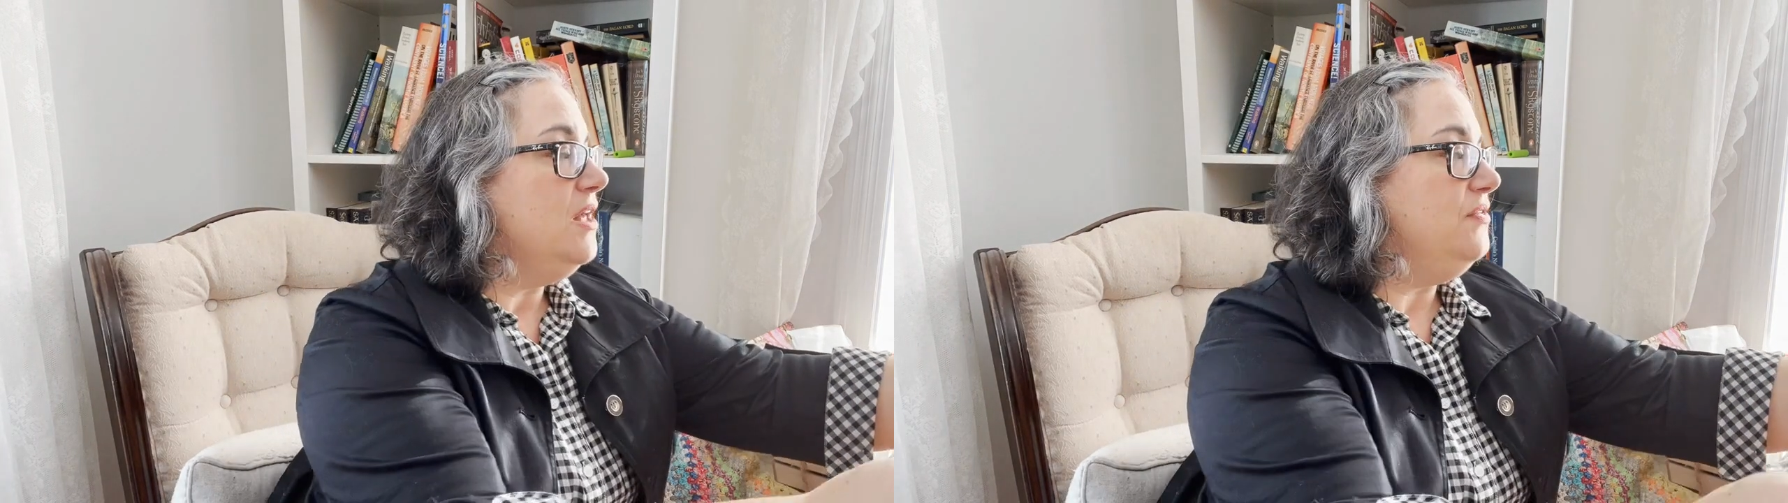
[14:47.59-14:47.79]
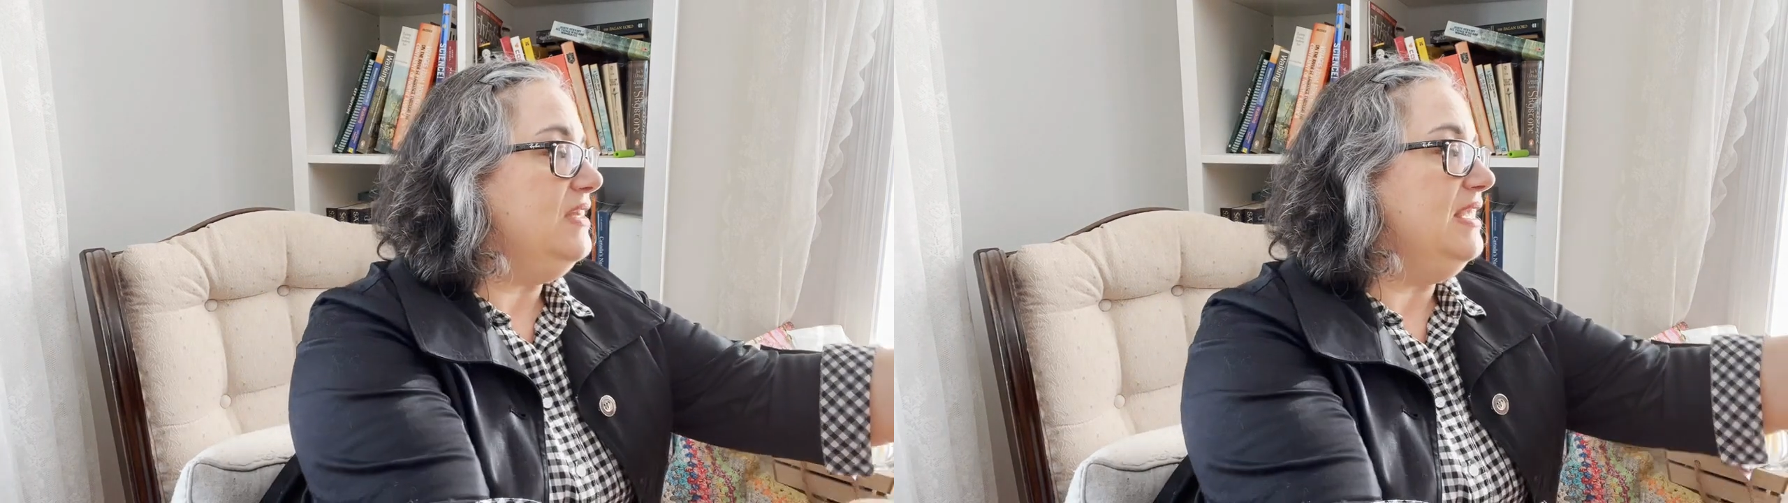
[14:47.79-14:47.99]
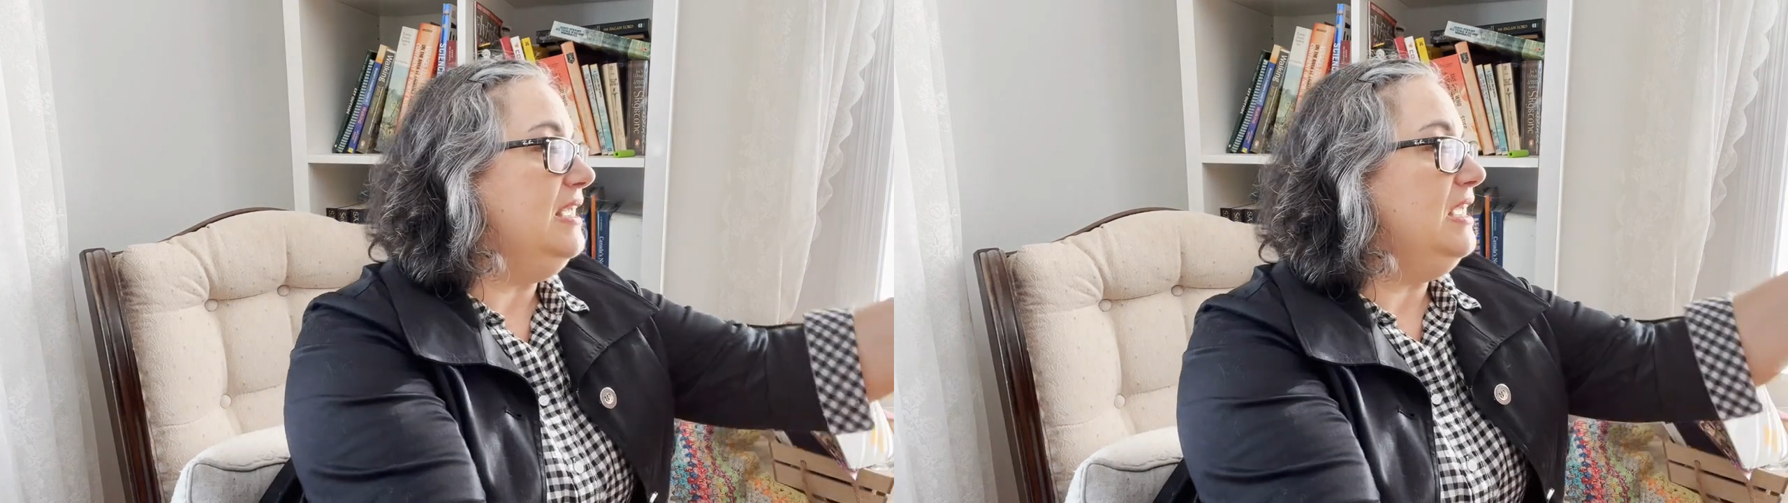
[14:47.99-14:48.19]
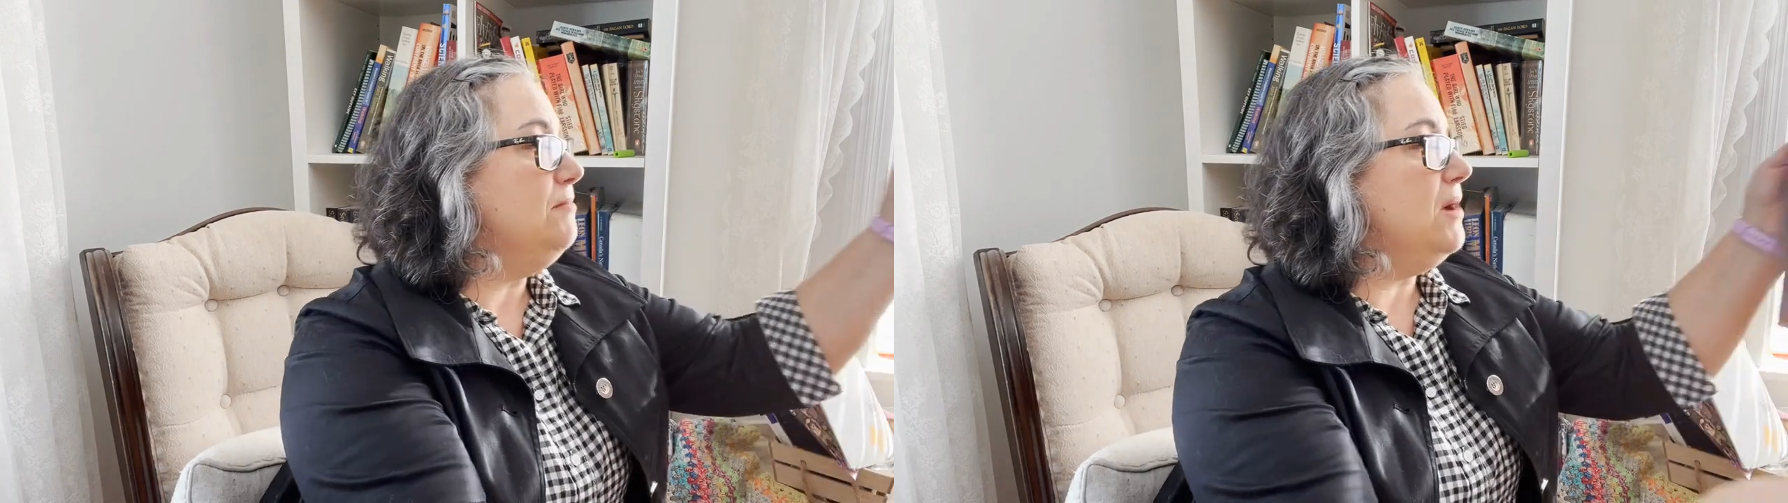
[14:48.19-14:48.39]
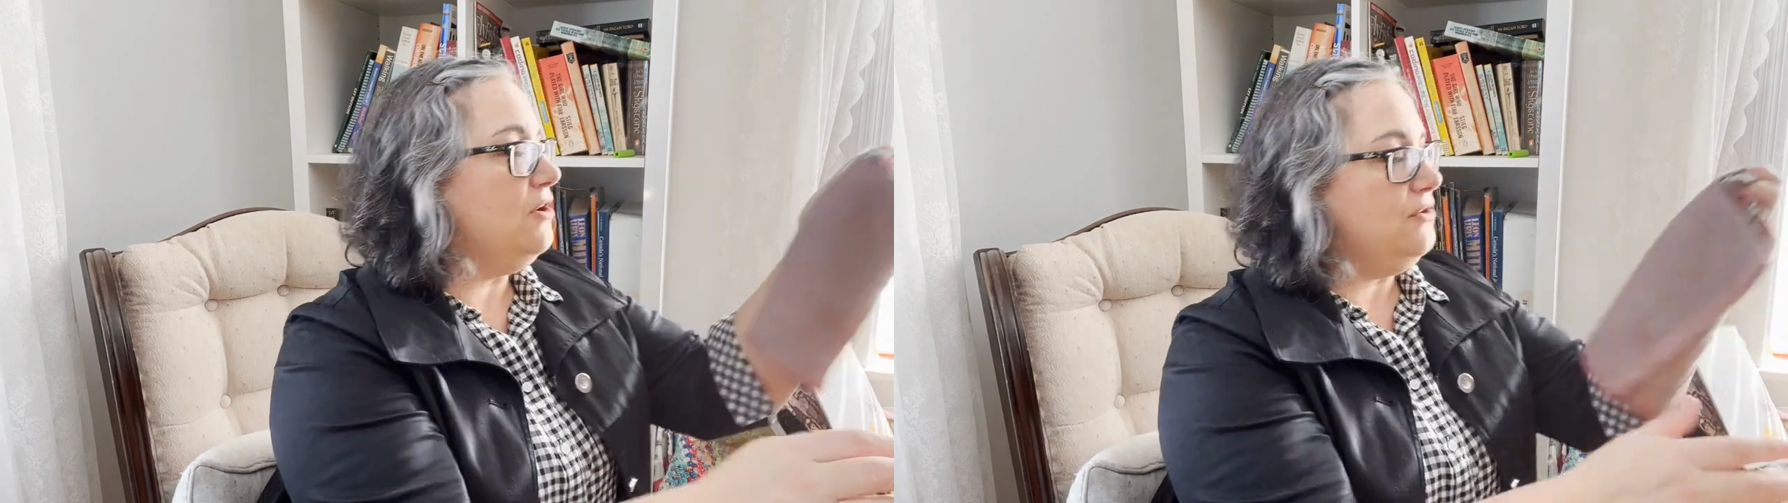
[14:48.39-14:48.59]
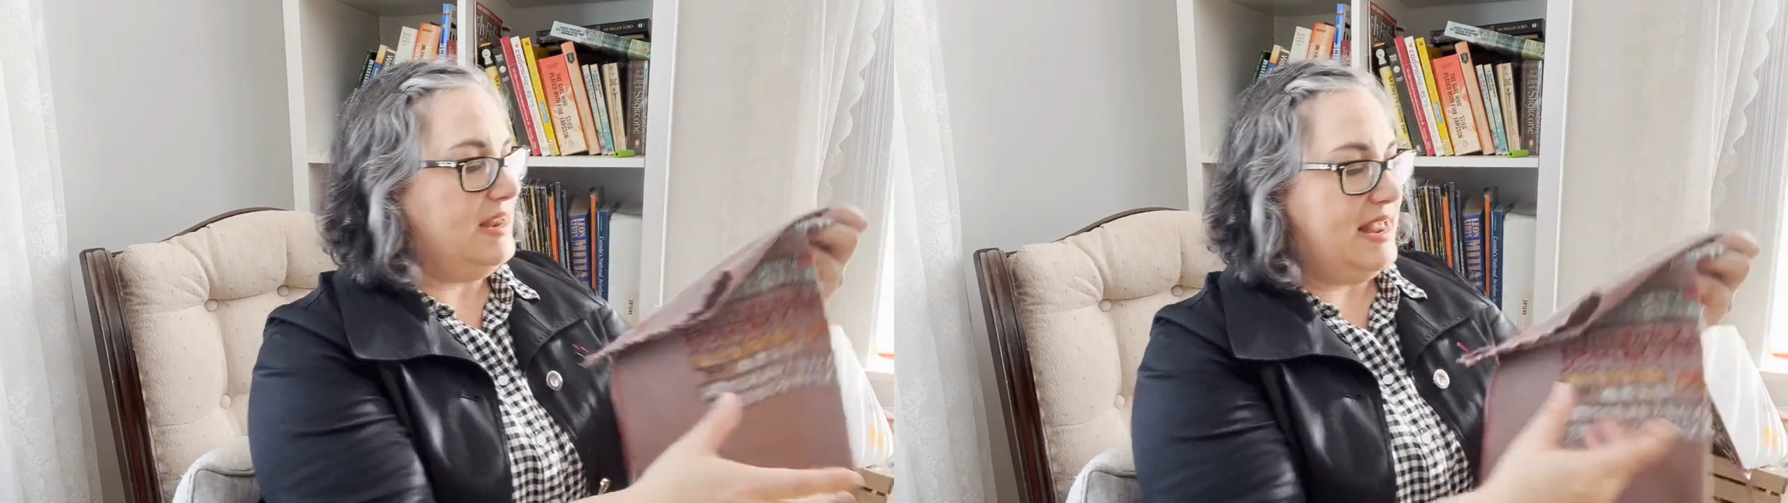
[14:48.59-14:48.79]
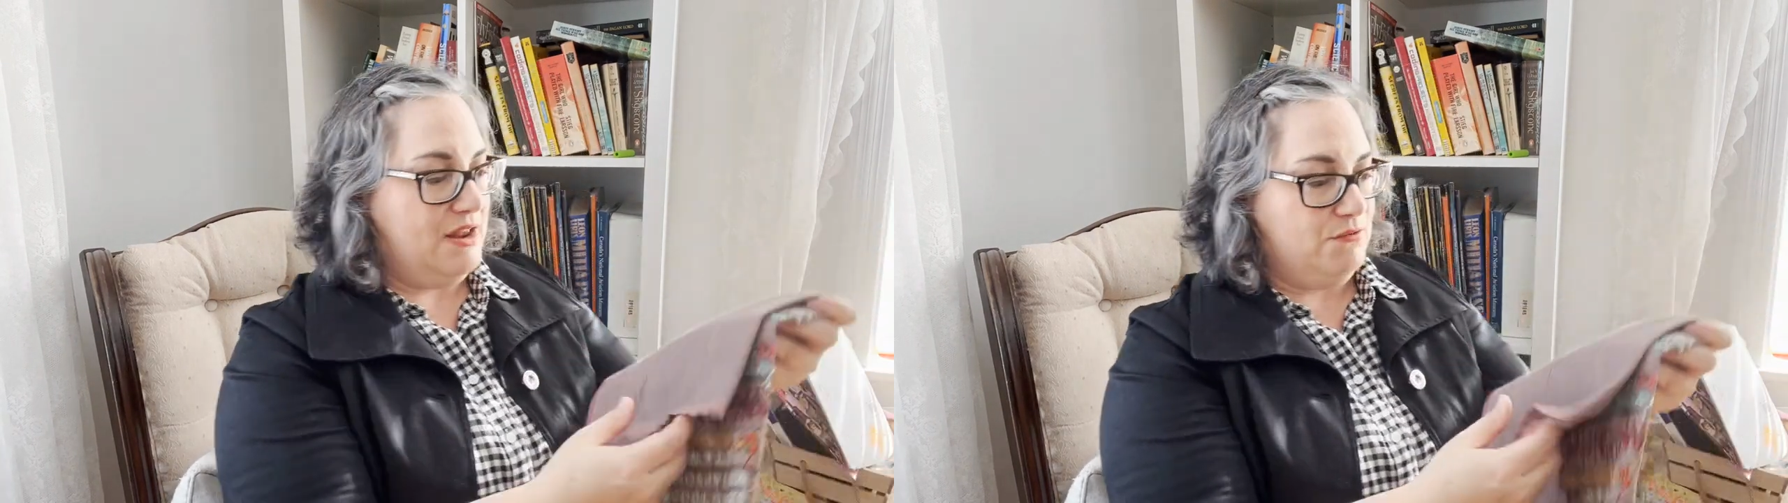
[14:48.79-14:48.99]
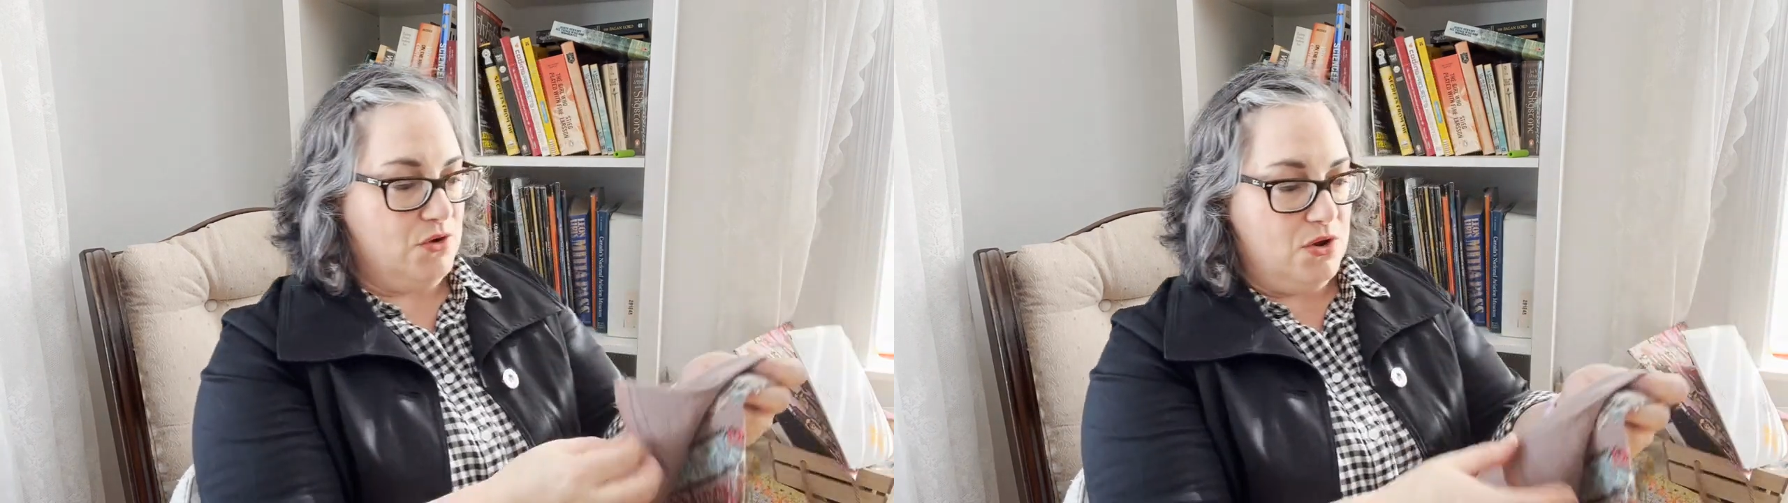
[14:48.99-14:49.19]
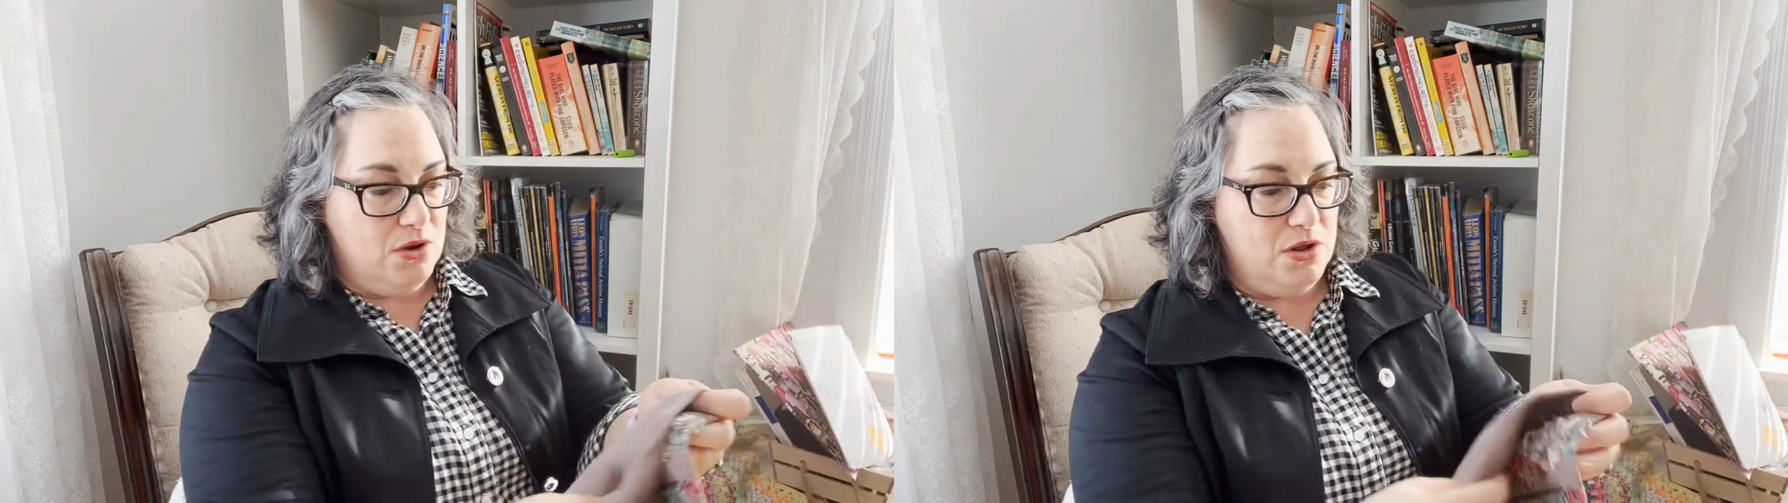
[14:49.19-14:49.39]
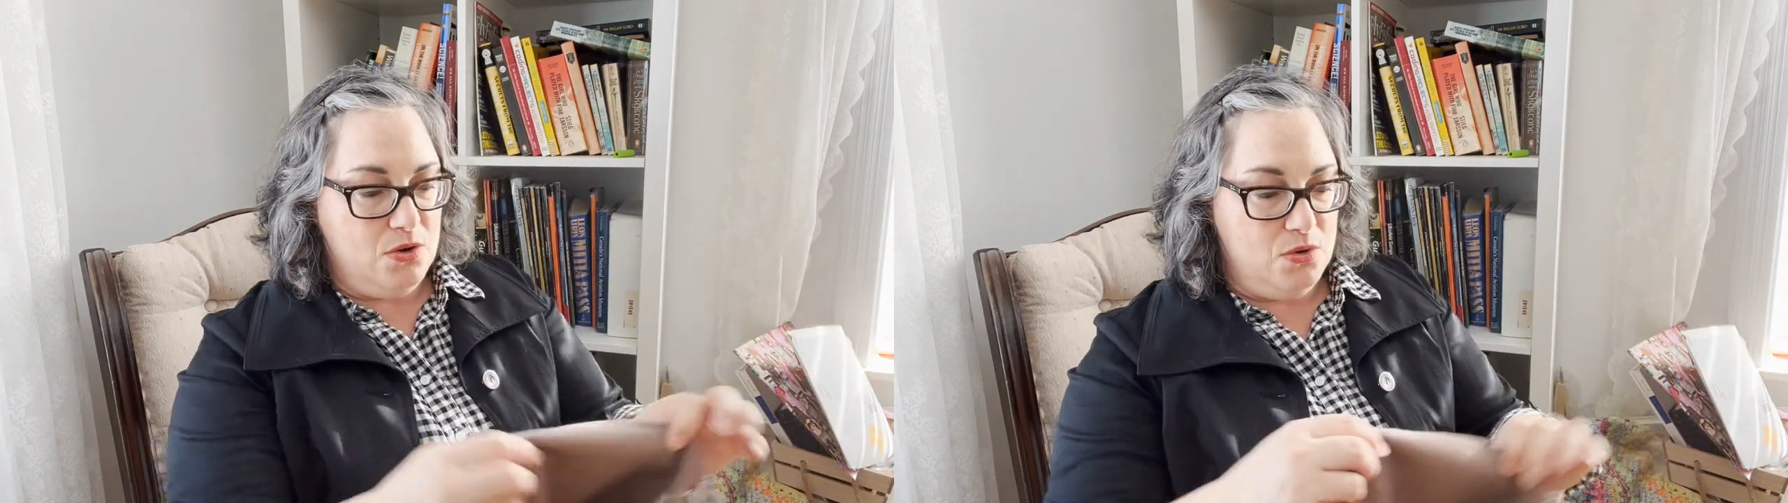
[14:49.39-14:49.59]
the Margaret Ann
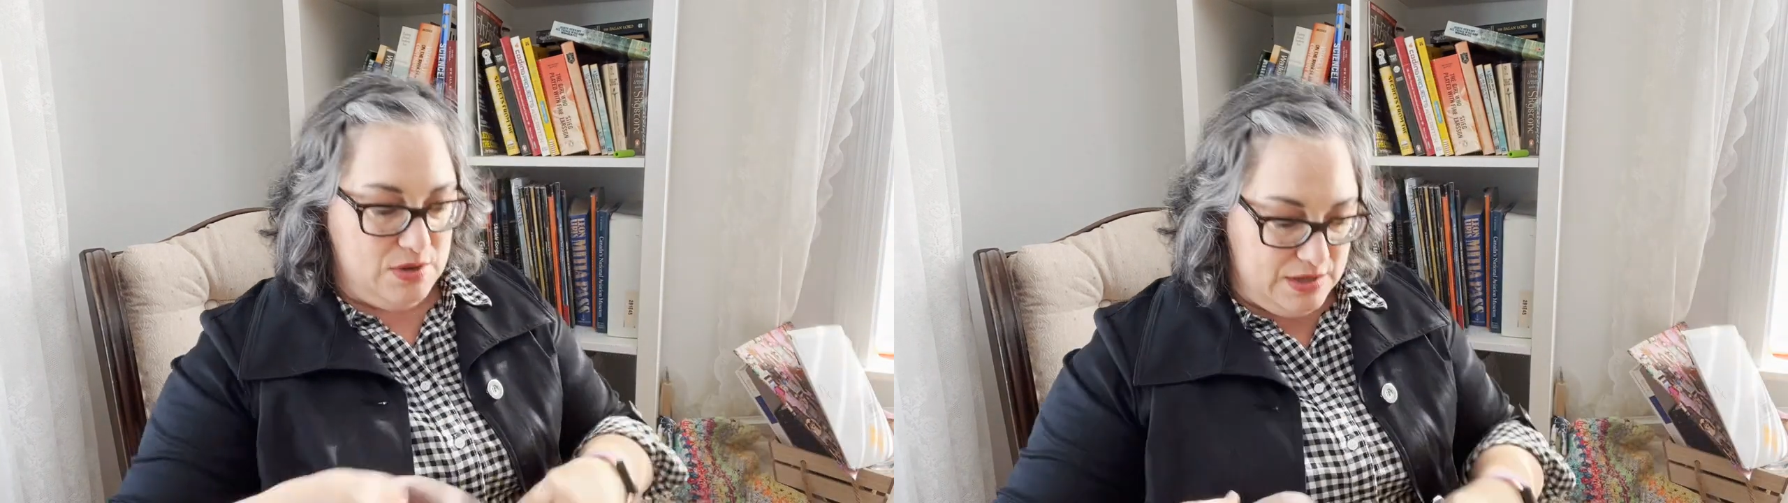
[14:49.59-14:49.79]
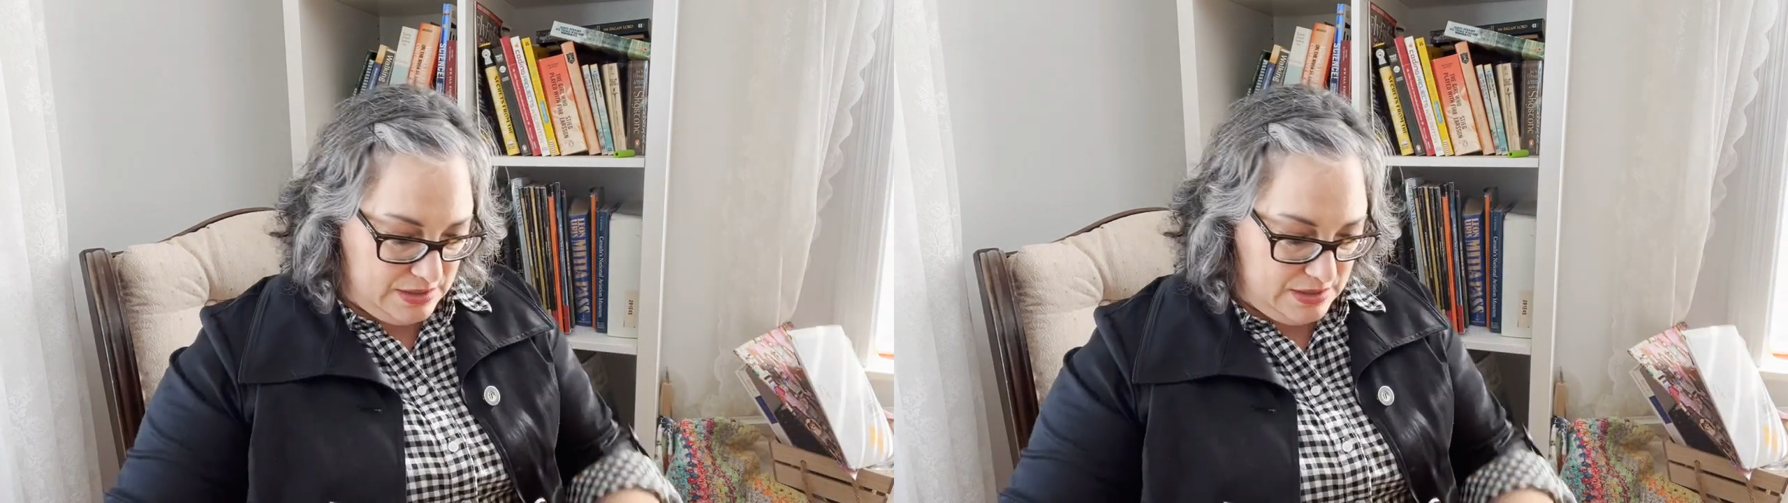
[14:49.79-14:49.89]
Rollo